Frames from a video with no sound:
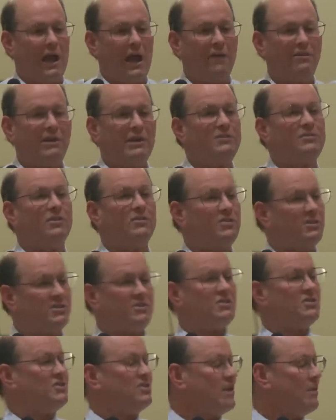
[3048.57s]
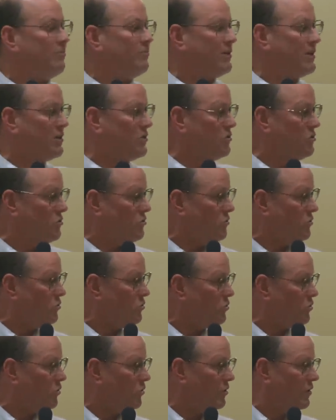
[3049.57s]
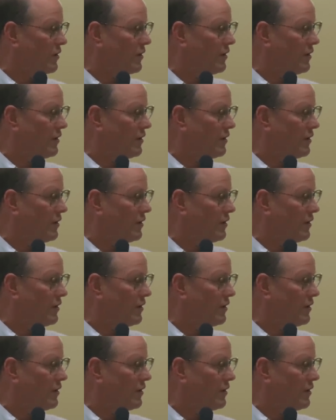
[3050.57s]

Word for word: And they said, this is something new.